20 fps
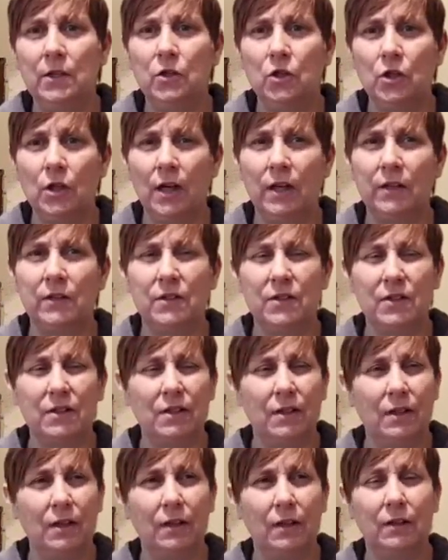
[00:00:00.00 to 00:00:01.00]
chance
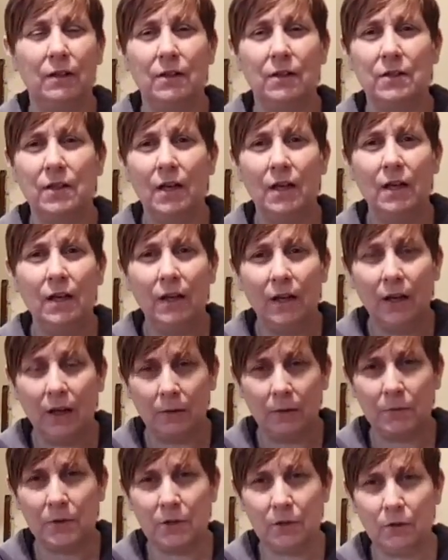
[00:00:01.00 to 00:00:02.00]
to, because I'm
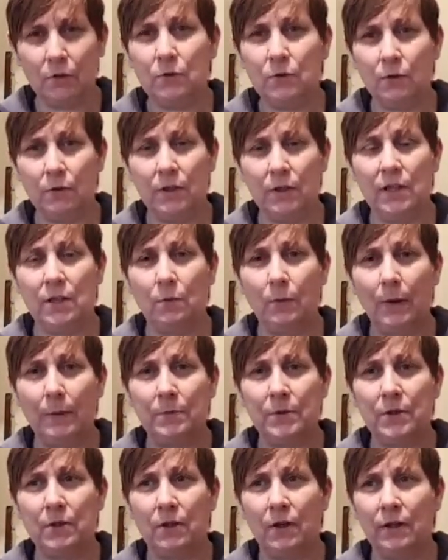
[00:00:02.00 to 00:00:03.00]
still doing this
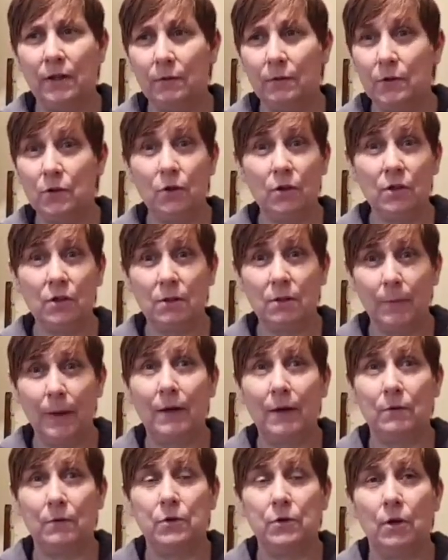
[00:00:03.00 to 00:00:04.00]
website now, it's just
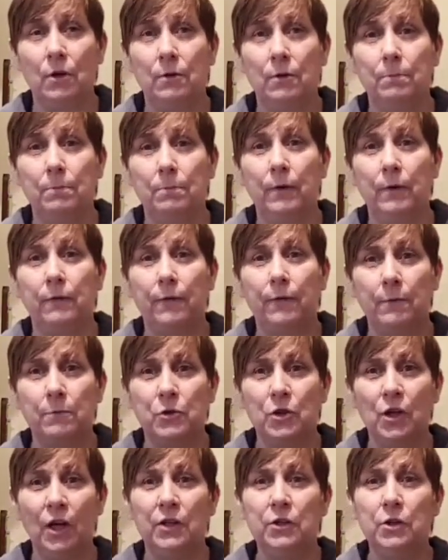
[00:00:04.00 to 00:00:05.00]
about done, but from
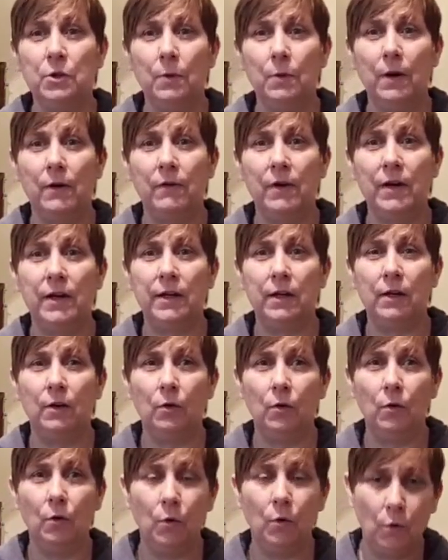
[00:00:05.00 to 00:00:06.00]
January
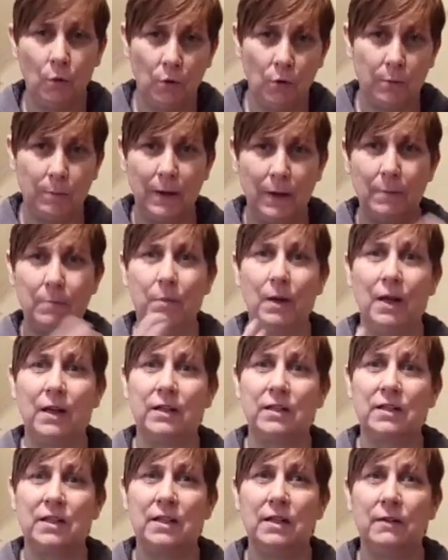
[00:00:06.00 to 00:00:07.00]
all the pen
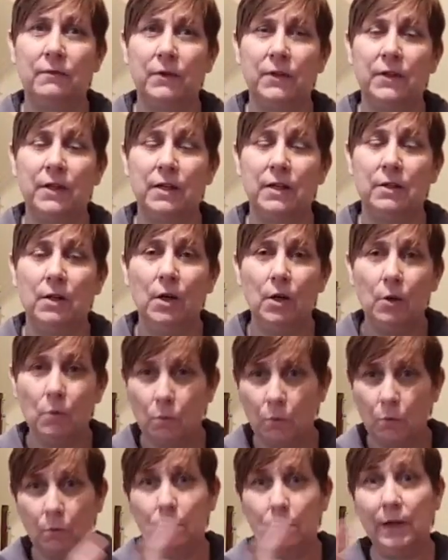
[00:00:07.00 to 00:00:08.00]
blanks and everything
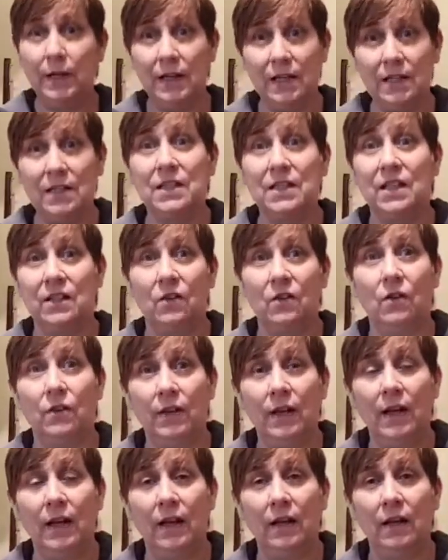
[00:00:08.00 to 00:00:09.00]
will be listed on
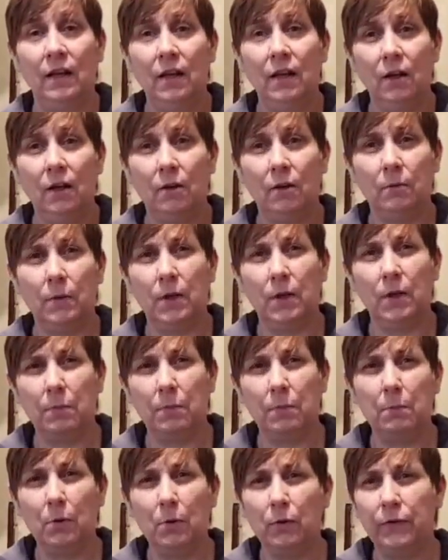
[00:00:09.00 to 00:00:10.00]
there. I'm going to be
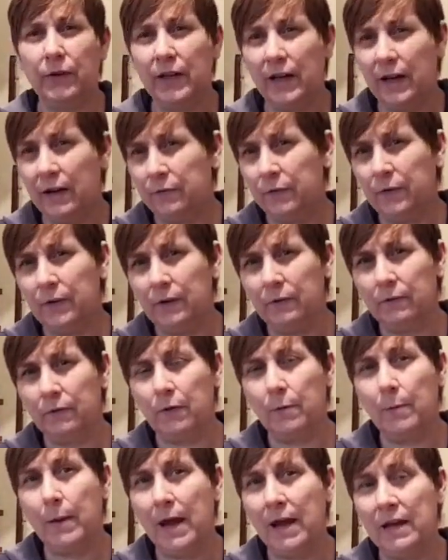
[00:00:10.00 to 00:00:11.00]
moving everything from
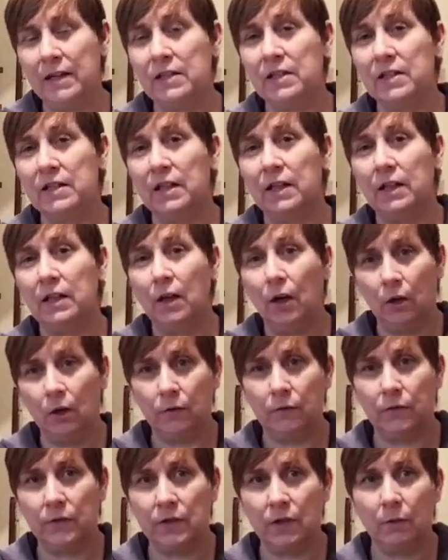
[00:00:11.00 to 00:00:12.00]
Etsy over
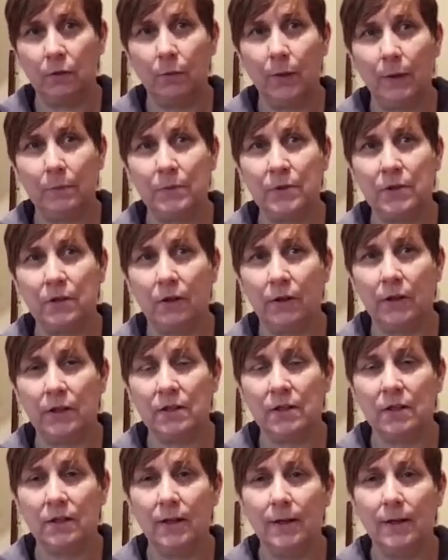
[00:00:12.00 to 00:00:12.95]
to the website.